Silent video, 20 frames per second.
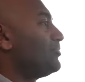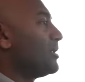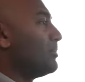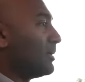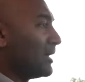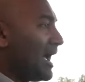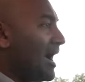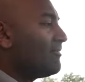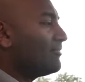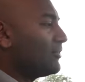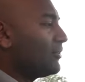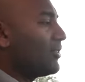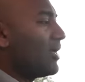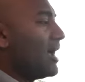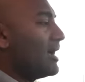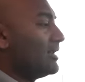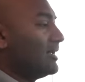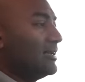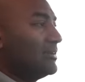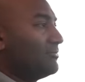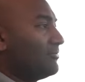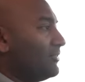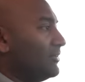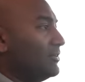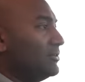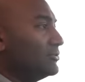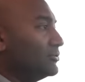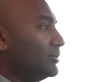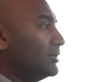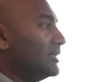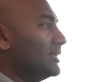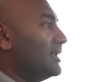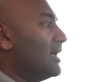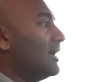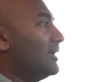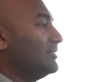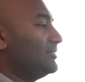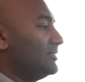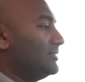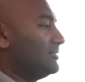But after that, it feels really
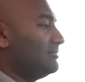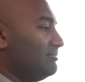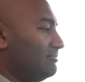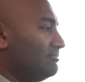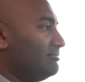nice. It,